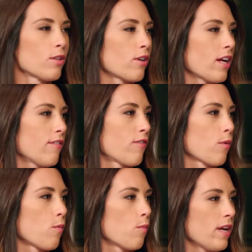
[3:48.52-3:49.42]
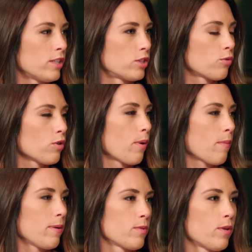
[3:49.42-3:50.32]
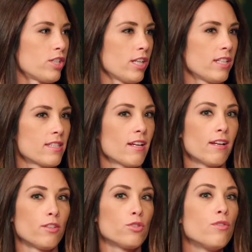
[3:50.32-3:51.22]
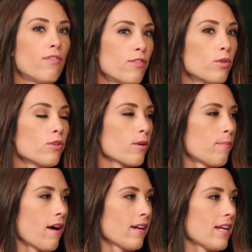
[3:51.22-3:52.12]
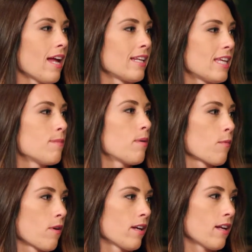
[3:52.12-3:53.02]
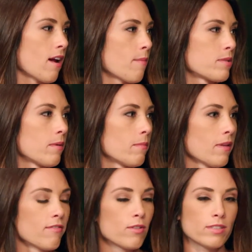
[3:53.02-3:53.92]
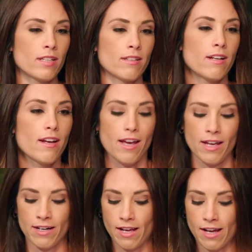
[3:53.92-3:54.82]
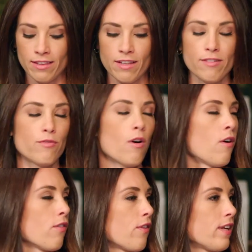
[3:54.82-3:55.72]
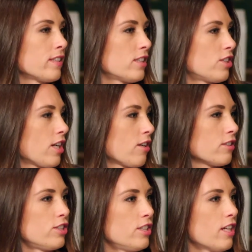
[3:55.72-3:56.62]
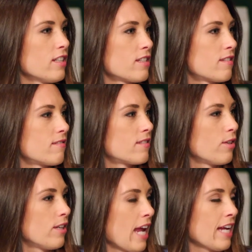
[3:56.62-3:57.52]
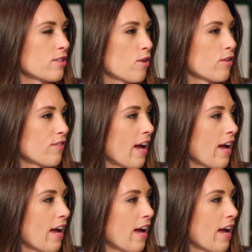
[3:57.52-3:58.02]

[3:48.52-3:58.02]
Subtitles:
to look at it for its true purpose, which is to fuel your body and keep it running at optimum levels. And I love all the things that Shakeology does to enhance all of